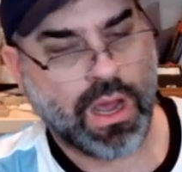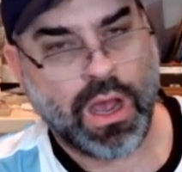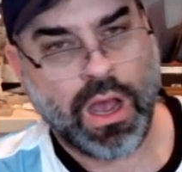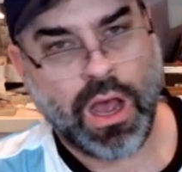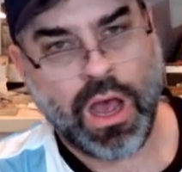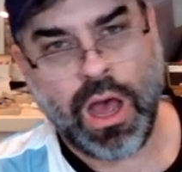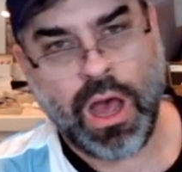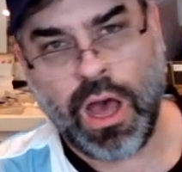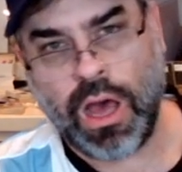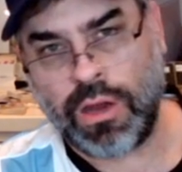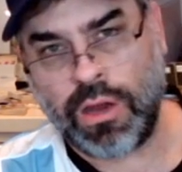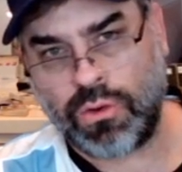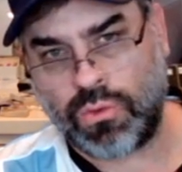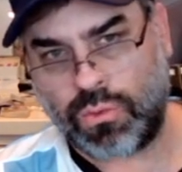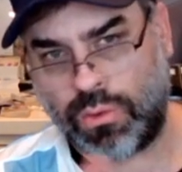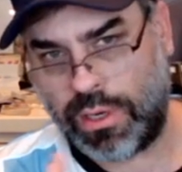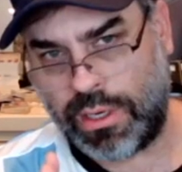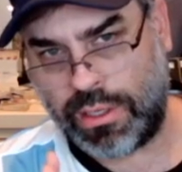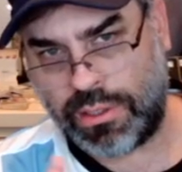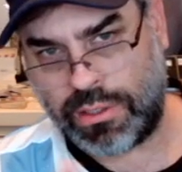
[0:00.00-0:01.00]

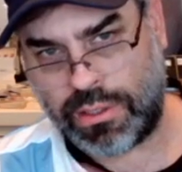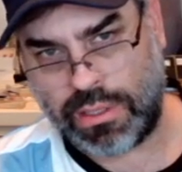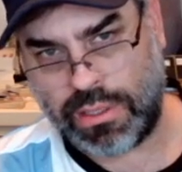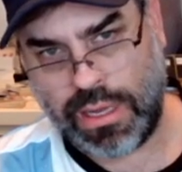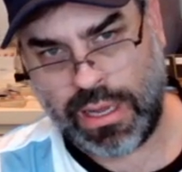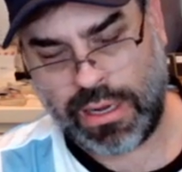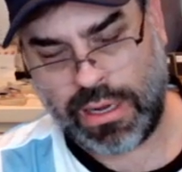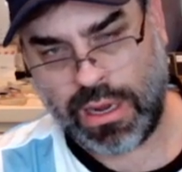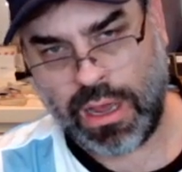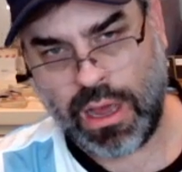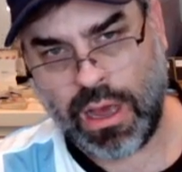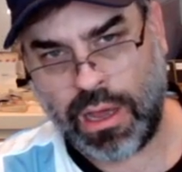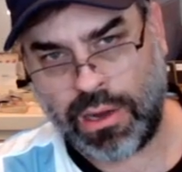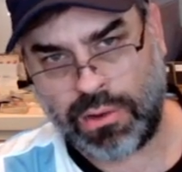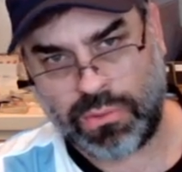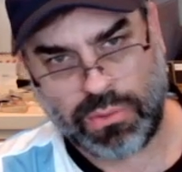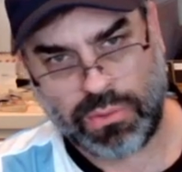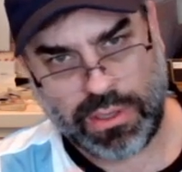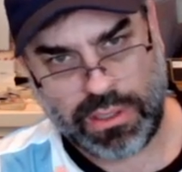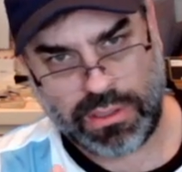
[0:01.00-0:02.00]
hundreds and
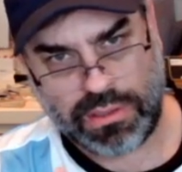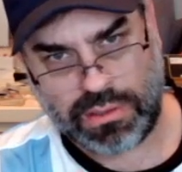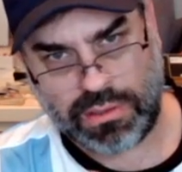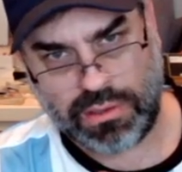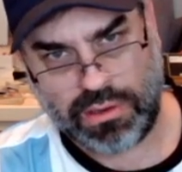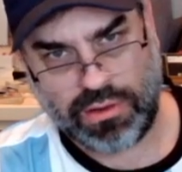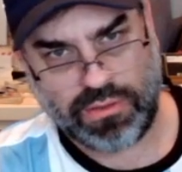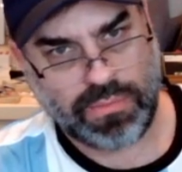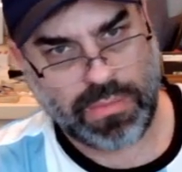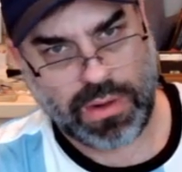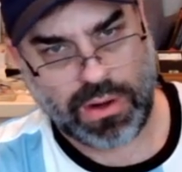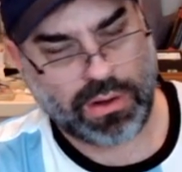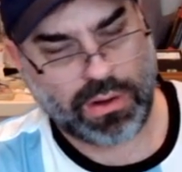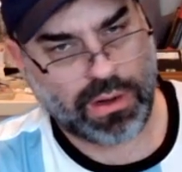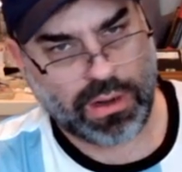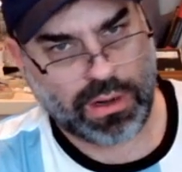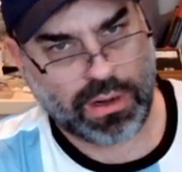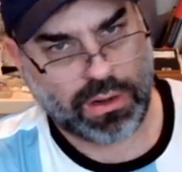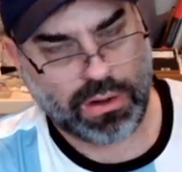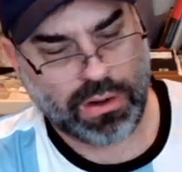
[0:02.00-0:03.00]
hundreds of
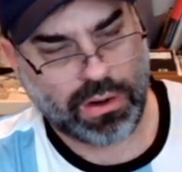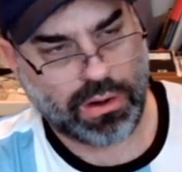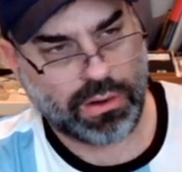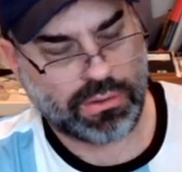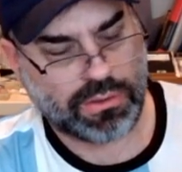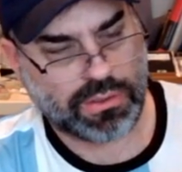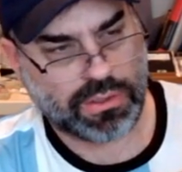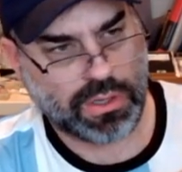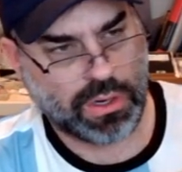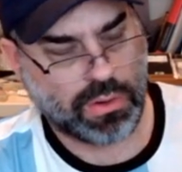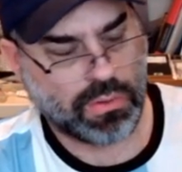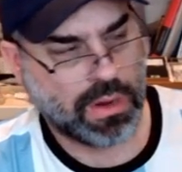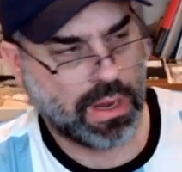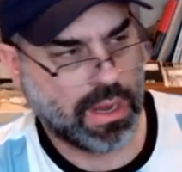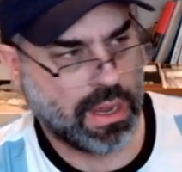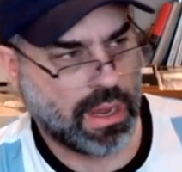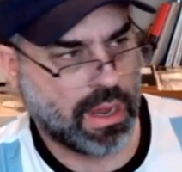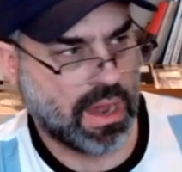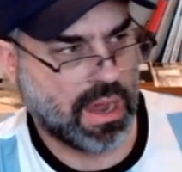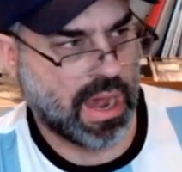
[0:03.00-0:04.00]
Maradona cards. So
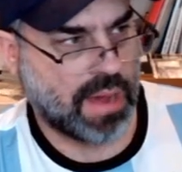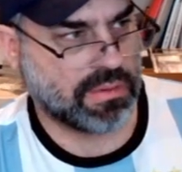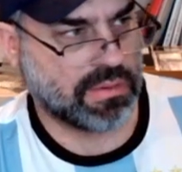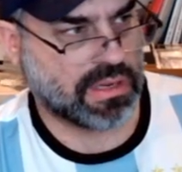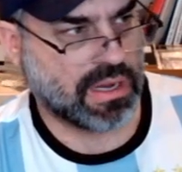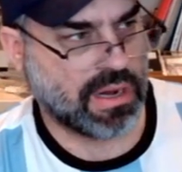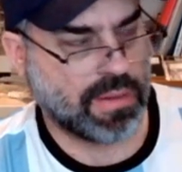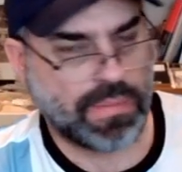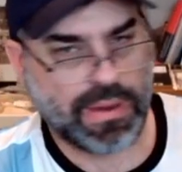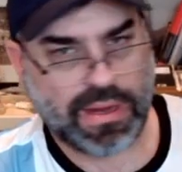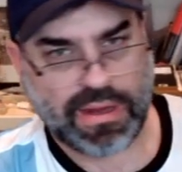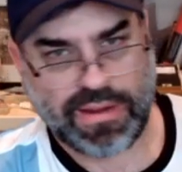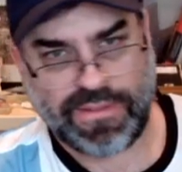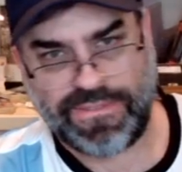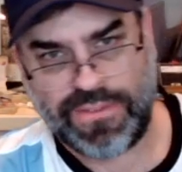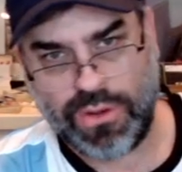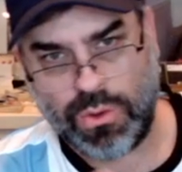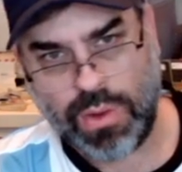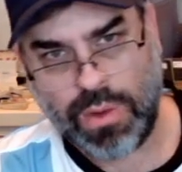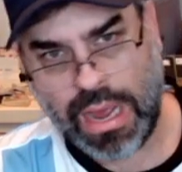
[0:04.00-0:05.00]
I'm just going to pick a
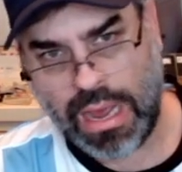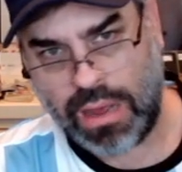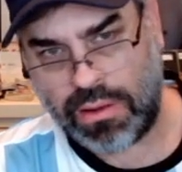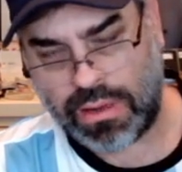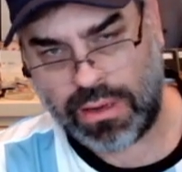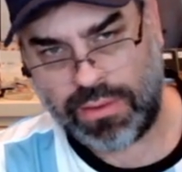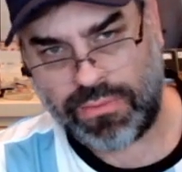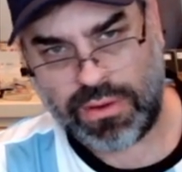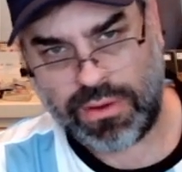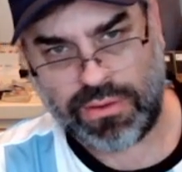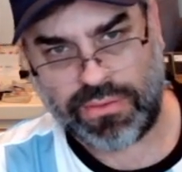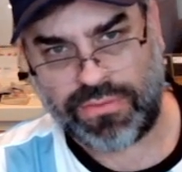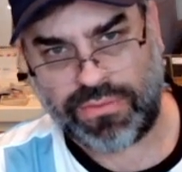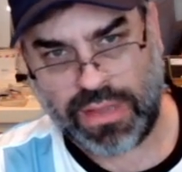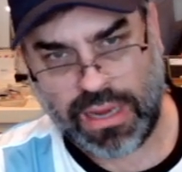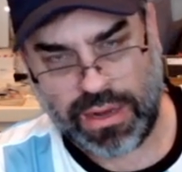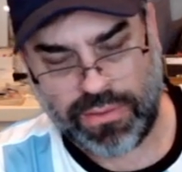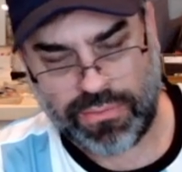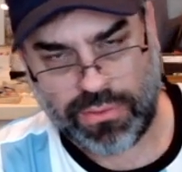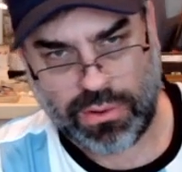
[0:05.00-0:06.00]
few out, give you a
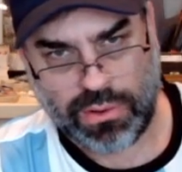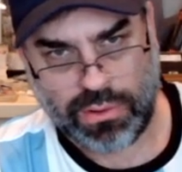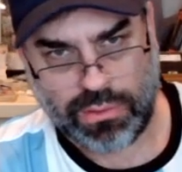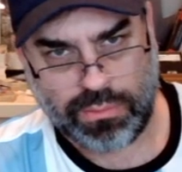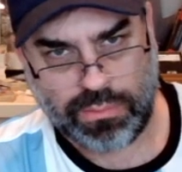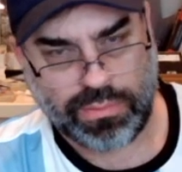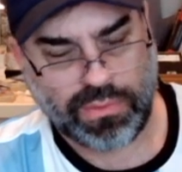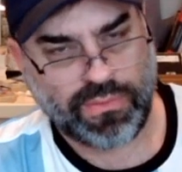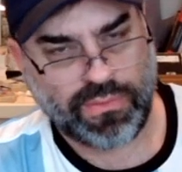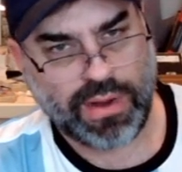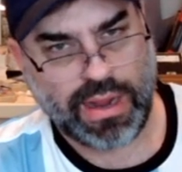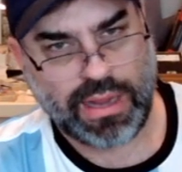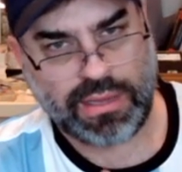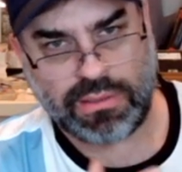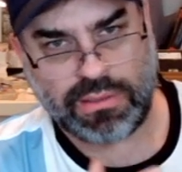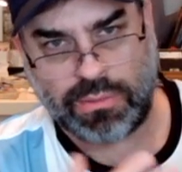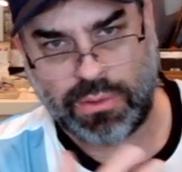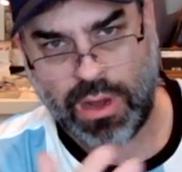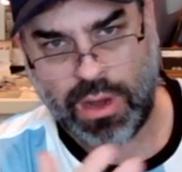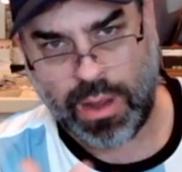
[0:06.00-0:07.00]
flavor, provide
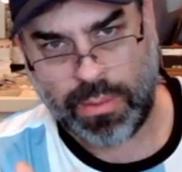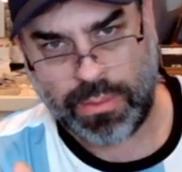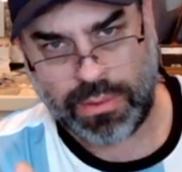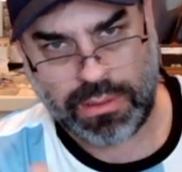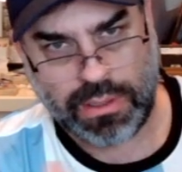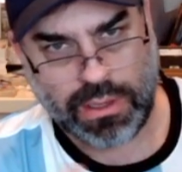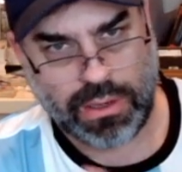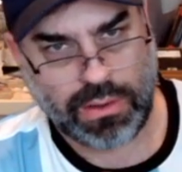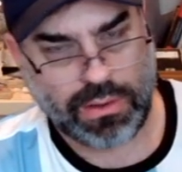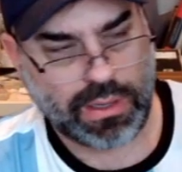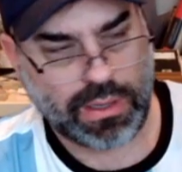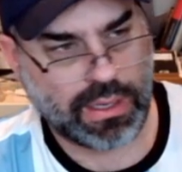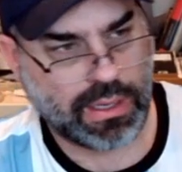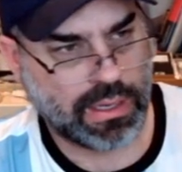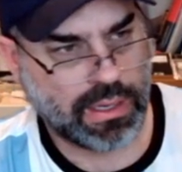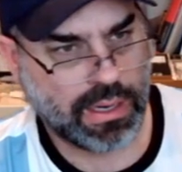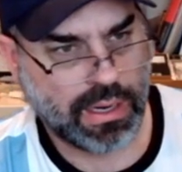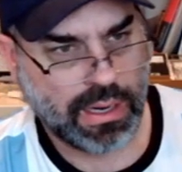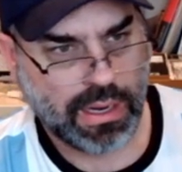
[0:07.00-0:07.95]
some commentary,